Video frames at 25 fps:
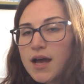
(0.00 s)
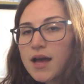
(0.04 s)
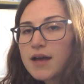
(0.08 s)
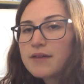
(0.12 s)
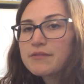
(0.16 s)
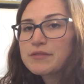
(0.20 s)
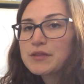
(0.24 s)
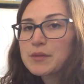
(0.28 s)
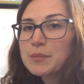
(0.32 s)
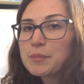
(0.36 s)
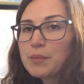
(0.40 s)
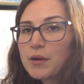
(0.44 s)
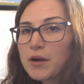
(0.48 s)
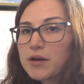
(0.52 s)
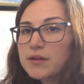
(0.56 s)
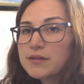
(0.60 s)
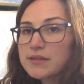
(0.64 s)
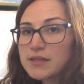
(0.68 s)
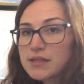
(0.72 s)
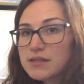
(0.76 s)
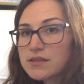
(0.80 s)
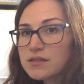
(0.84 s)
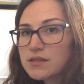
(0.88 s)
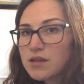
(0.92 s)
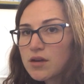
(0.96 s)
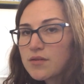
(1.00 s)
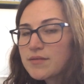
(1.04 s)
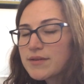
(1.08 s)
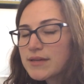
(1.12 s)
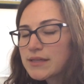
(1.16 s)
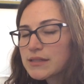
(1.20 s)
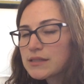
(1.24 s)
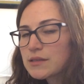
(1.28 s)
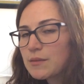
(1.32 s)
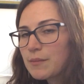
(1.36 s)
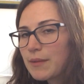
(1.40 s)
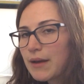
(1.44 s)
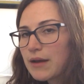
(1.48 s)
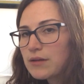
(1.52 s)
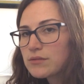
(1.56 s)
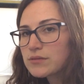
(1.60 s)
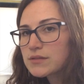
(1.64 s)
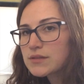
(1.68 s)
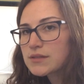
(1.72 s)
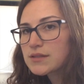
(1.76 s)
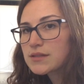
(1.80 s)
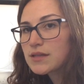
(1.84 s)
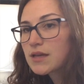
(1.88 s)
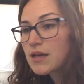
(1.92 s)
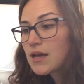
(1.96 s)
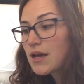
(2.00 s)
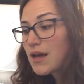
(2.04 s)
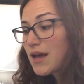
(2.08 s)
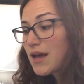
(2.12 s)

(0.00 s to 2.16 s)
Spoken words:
of the part that's going to bounce.